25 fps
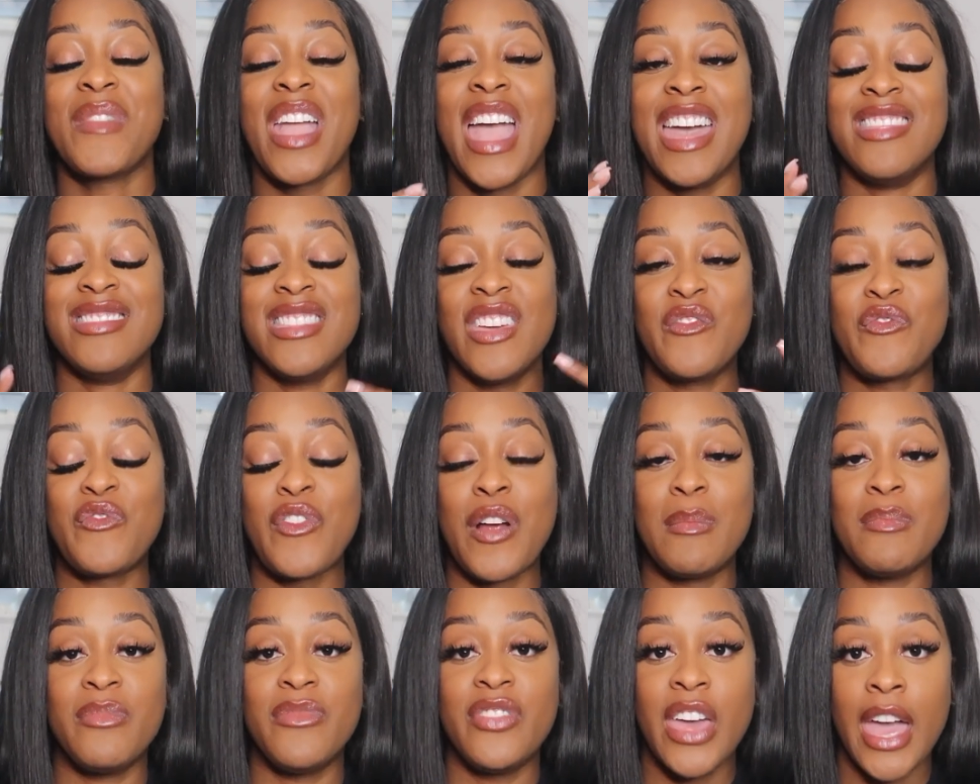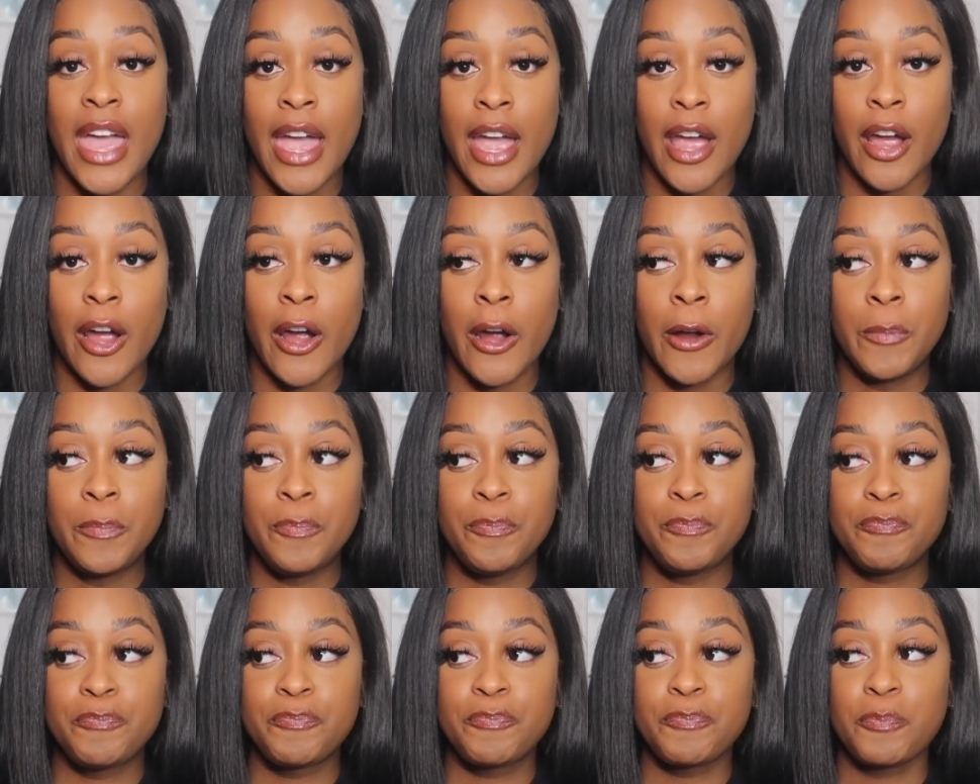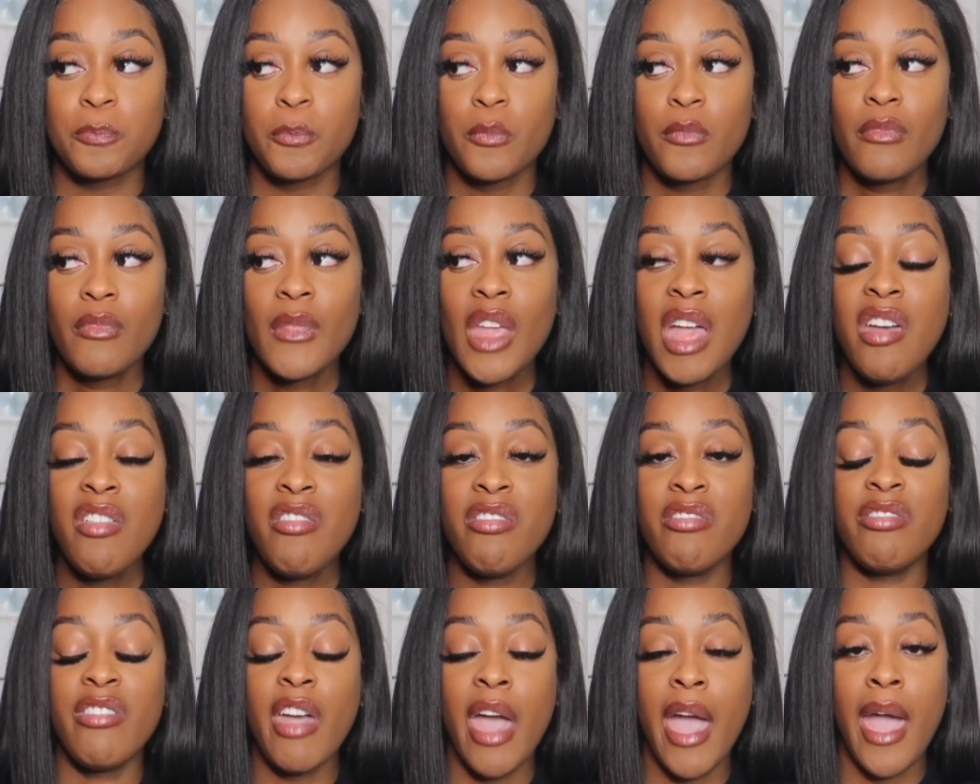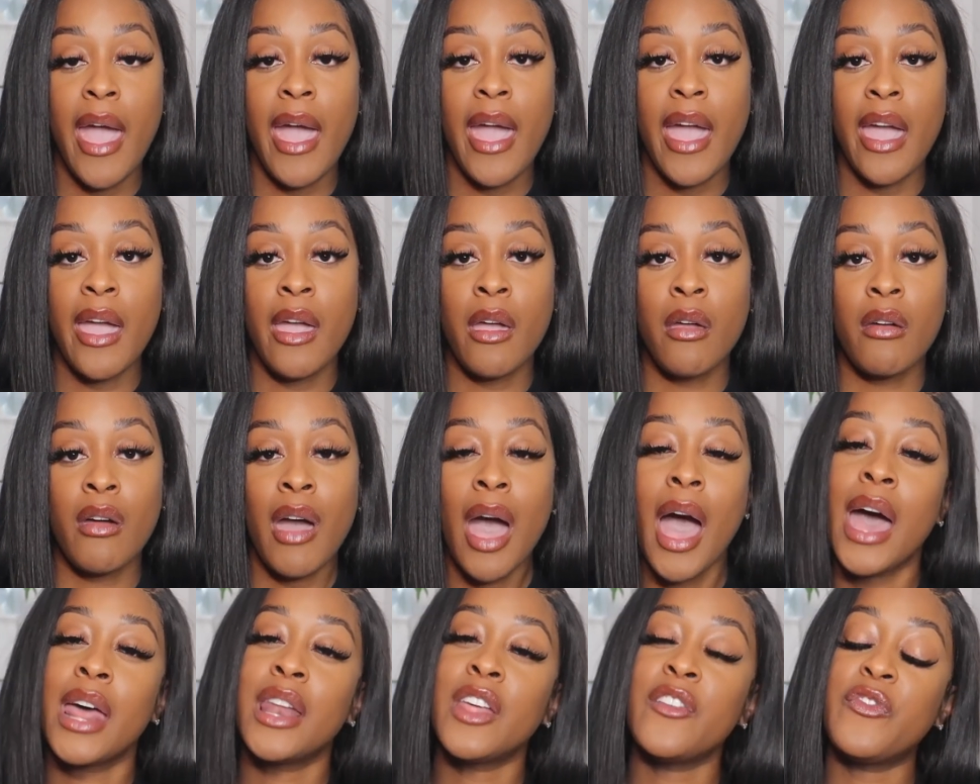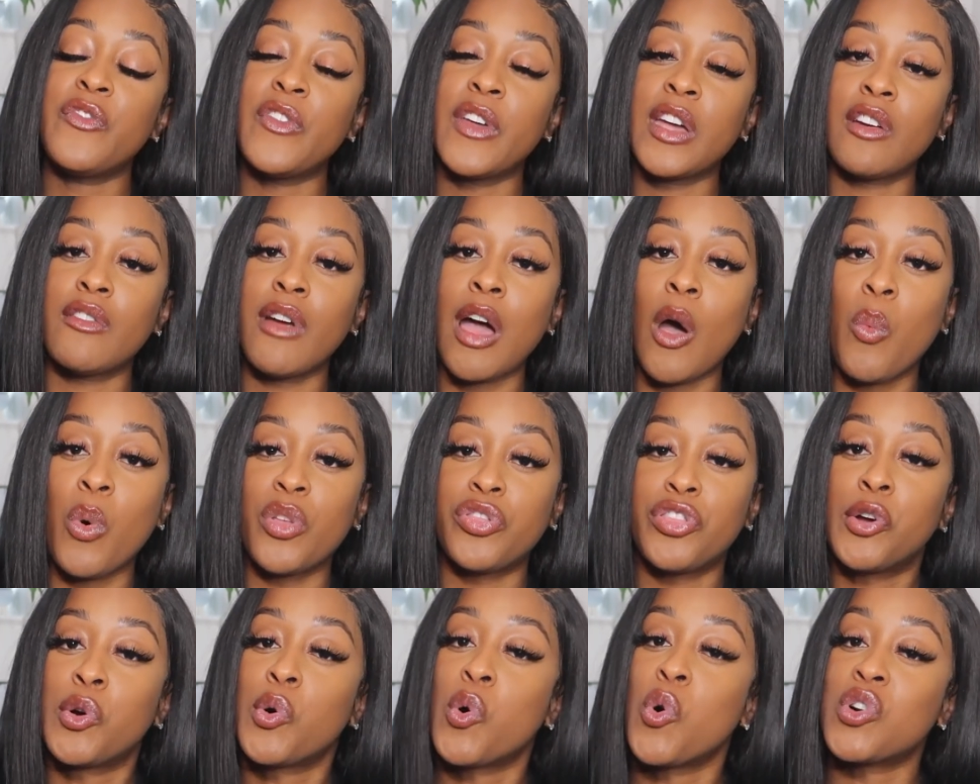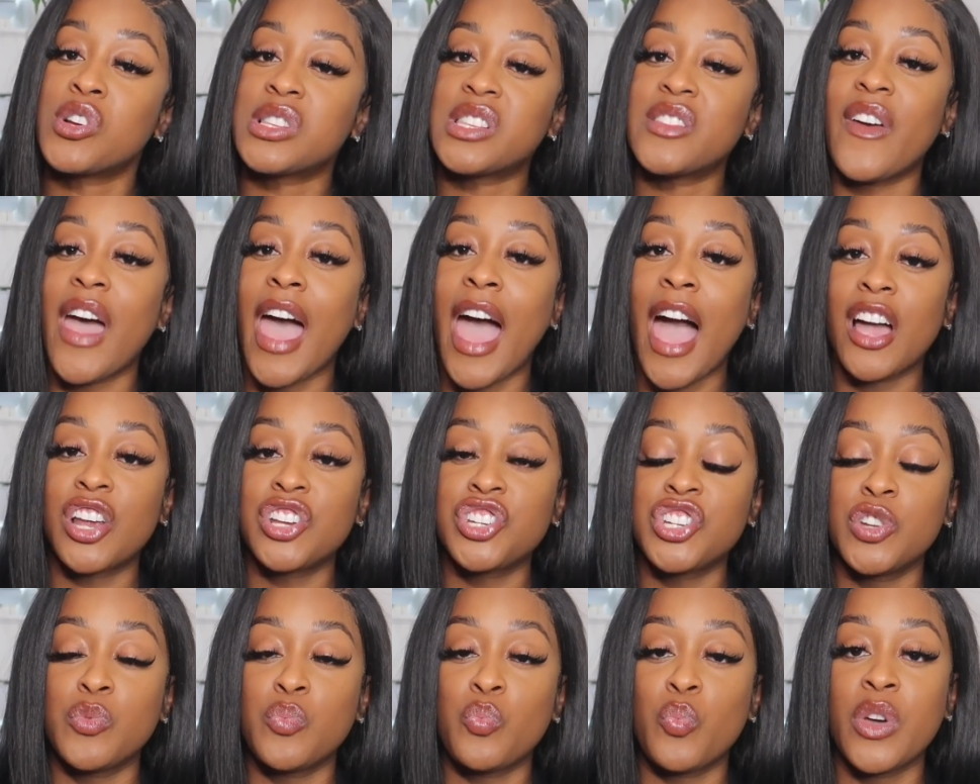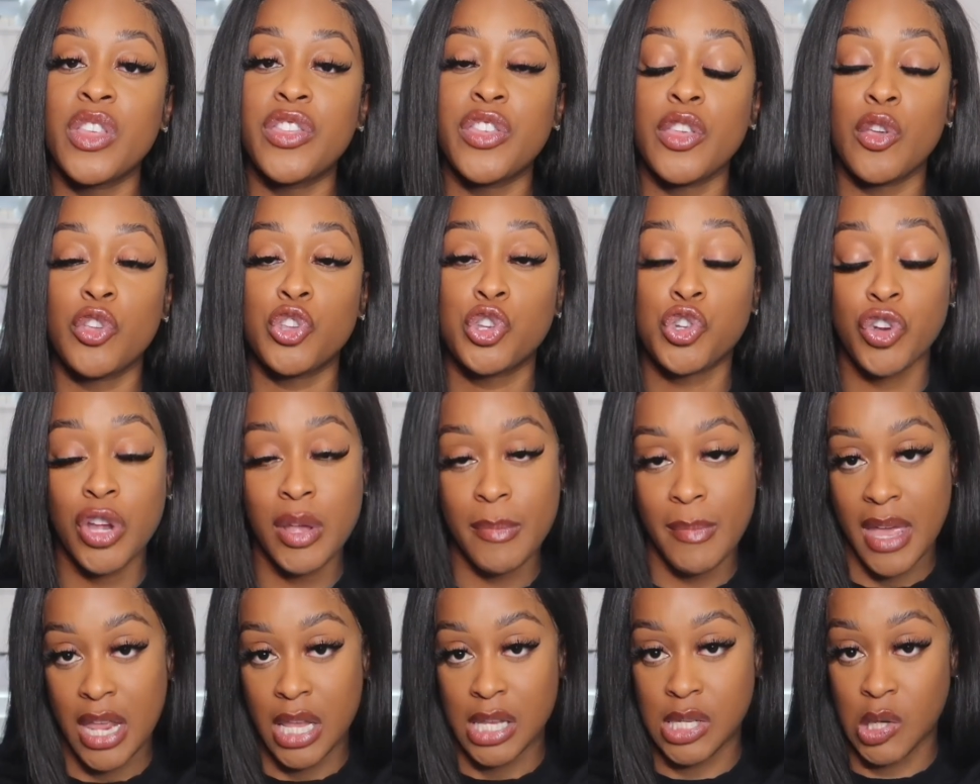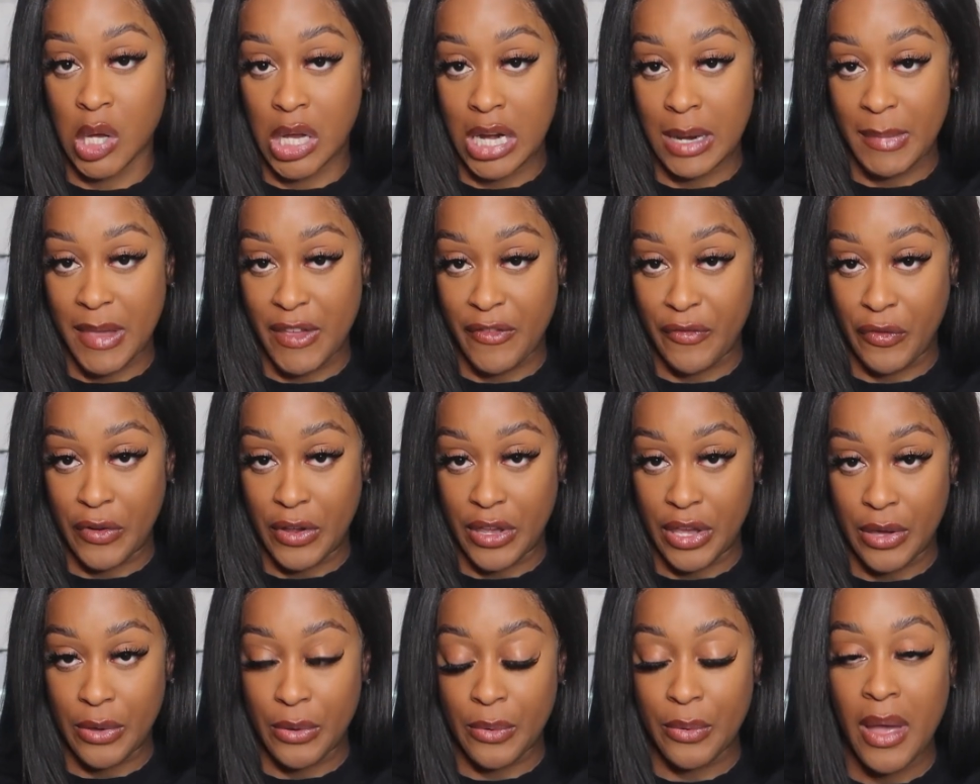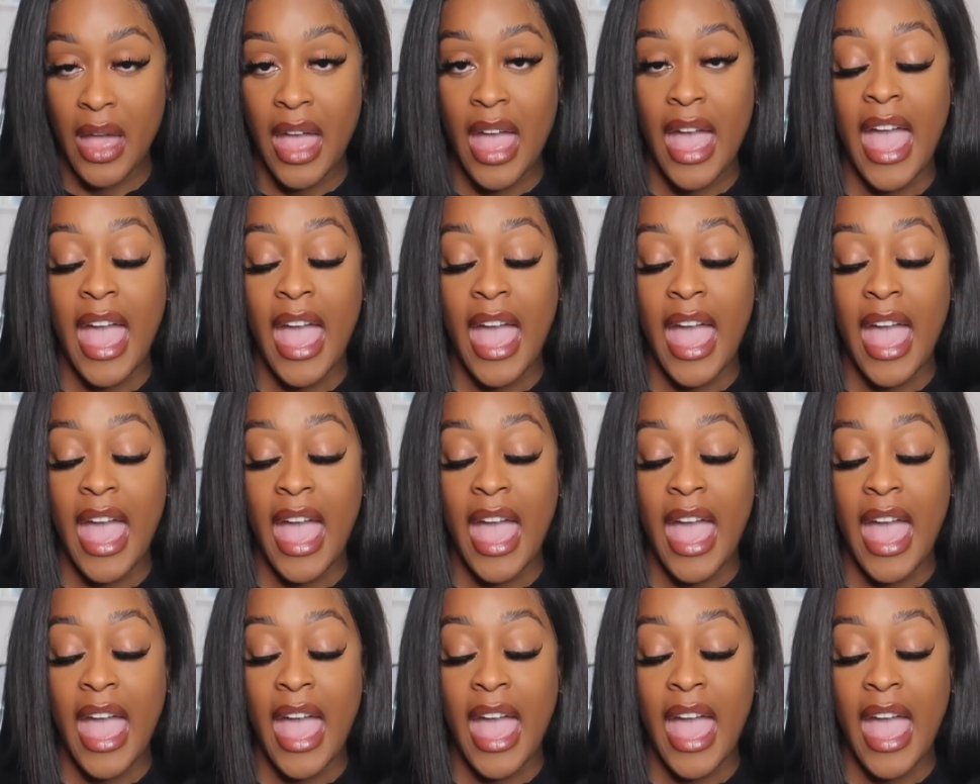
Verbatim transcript: And then from there, they kind of figure out what their course of action with treatment is going to be for you.